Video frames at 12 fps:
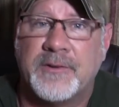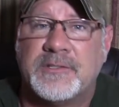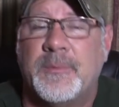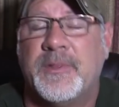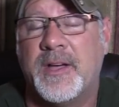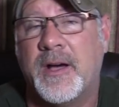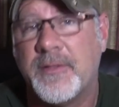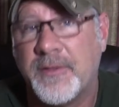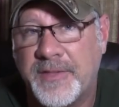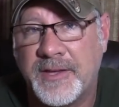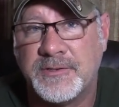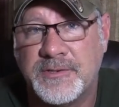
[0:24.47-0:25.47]
or some of the
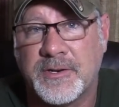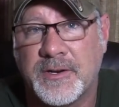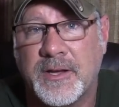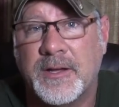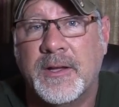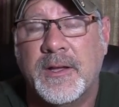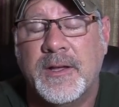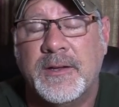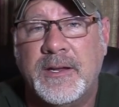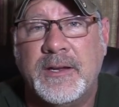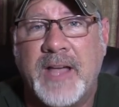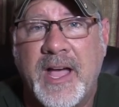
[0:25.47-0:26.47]
other things you're going to
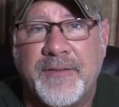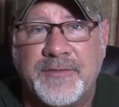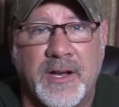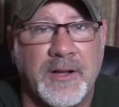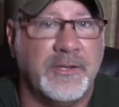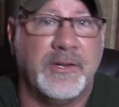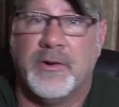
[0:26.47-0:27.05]
need to have done.